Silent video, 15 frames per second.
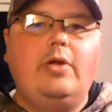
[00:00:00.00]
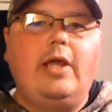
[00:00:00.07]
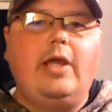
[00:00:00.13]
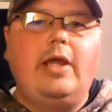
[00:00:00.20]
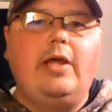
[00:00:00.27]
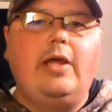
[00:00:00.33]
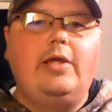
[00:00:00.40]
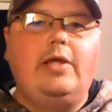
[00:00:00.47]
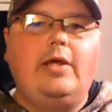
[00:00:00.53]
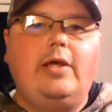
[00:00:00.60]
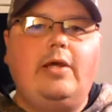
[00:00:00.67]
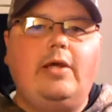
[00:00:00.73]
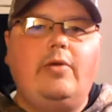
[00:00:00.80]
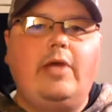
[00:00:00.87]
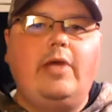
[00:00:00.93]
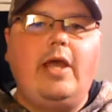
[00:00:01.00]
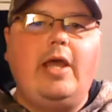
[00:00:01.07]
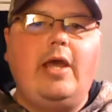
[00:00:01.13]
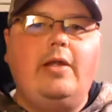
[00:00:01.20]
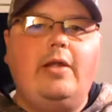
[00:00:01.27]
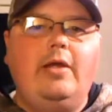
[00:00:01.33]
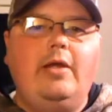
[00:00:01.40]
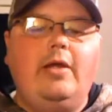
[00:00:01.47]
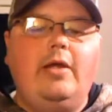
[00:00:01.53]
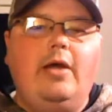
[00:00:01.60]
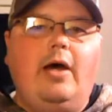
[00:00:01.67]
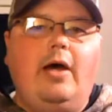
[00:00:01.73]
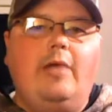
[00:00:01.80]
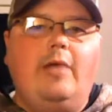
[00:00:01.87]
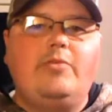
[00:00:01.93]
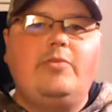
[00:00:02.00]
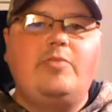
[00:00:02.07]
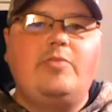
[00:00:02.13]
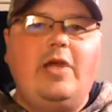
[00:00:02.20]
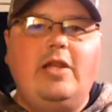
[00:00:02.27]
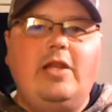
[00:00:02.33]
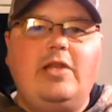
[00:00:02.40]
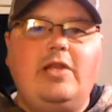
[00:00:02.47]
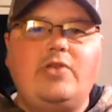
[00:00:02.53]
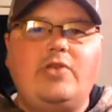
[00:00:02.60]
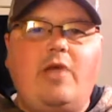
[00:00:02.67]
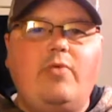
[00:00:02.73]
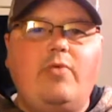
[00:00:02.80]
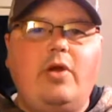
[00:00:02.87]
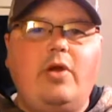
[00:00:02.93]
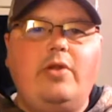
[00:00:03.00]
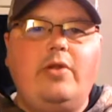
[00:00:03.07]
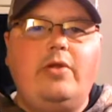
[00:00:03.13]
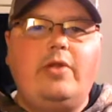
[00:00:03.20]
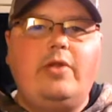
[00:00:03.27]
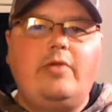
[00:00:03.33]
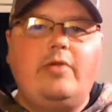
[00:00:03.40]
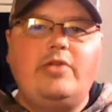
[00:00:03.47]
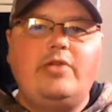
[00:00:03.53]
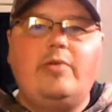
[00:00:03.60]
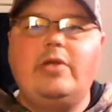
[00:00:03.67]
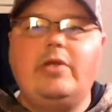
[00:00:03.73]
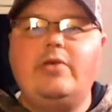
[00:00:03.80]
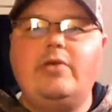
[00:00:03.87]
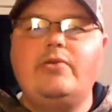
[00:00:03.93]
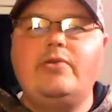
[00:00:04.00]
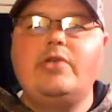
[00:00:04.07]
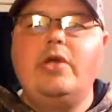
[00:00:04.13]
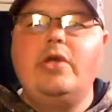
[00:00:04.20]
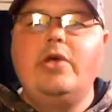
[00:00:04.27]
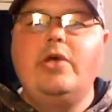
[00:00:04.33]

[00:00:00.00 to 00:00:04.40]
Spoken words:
and it already had some editing software on there that I was able to use.